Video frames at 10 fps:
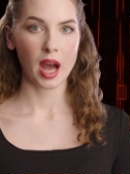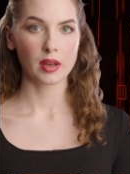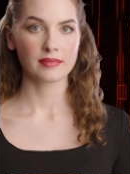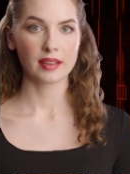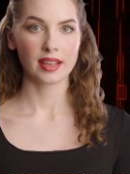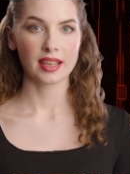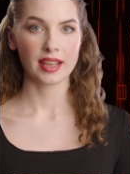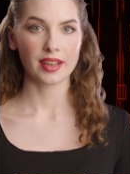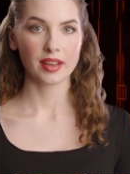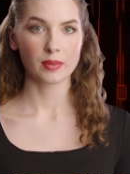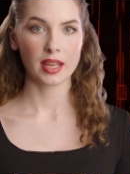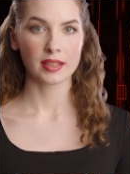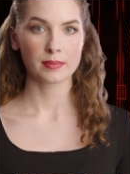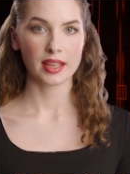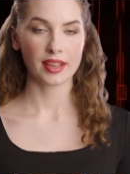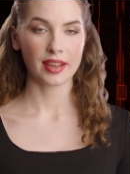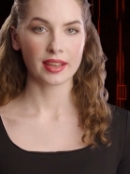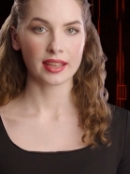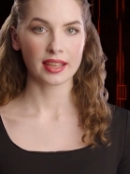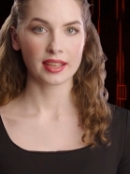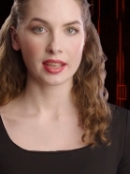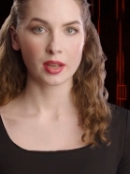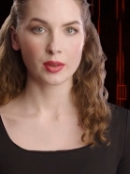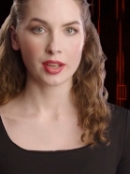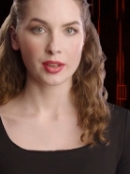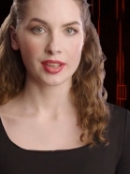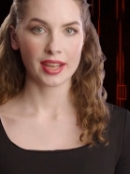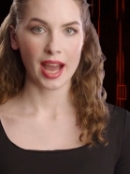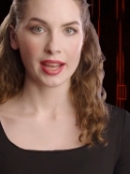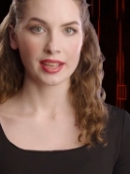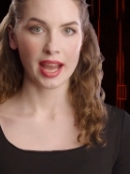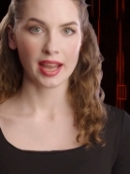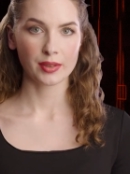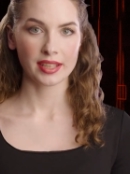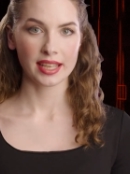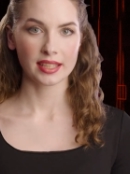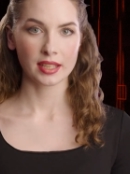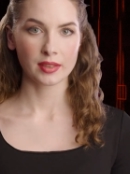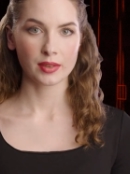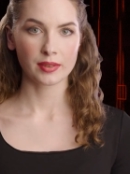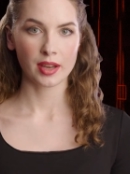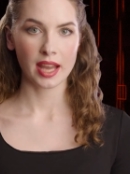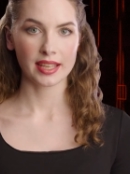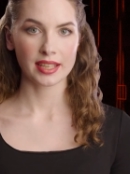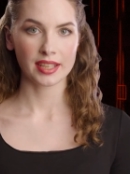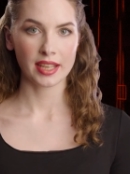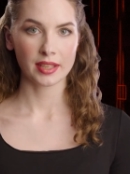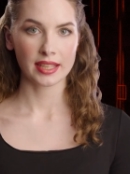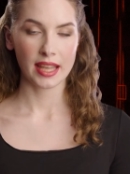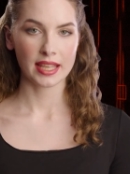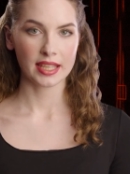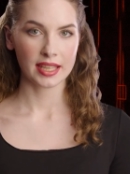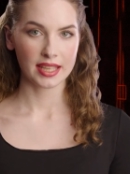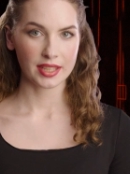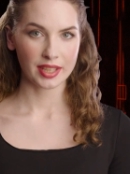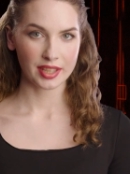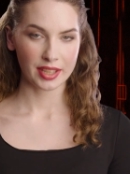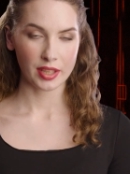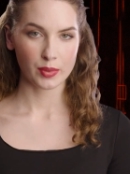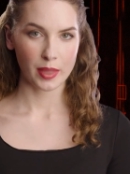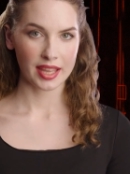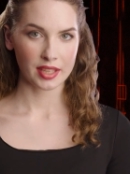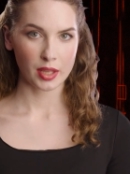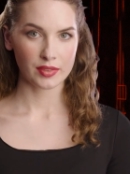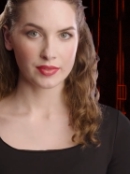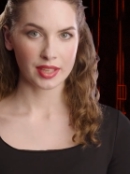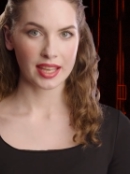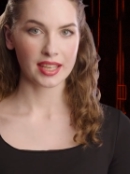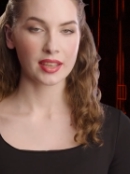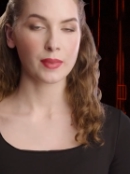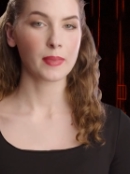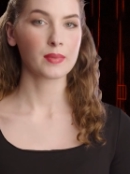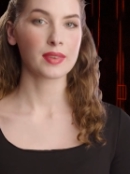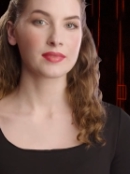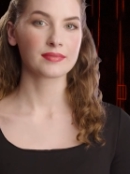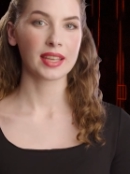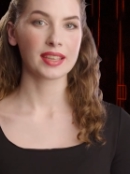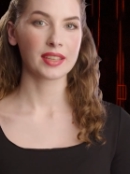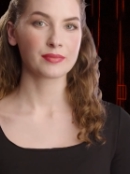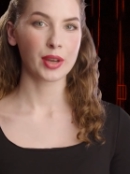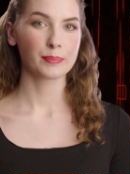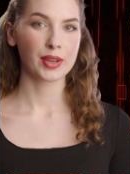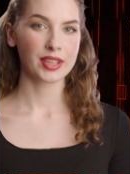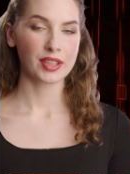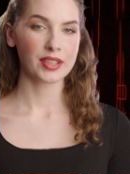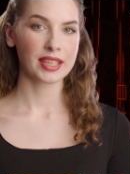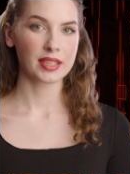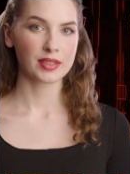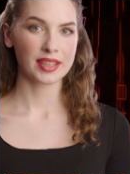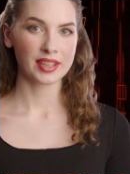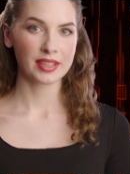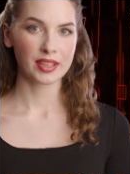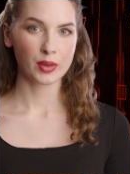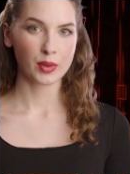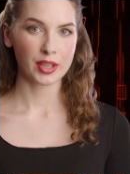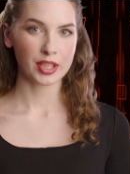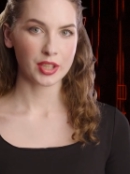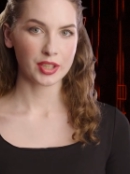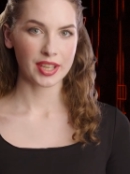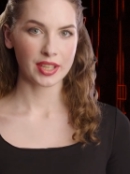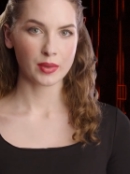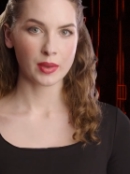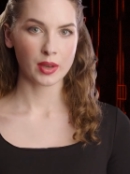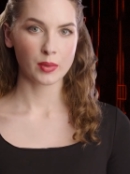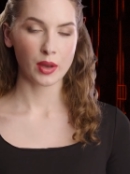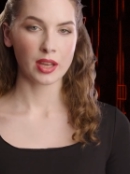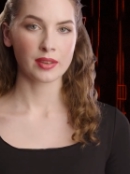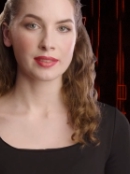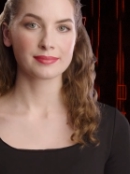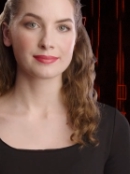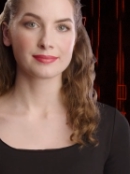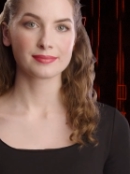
However, it is worth noting that this scenario is highly hypothetical, and it is unlikely that such a direct confrontation between defensive and malicious A I systems would occur in the real world.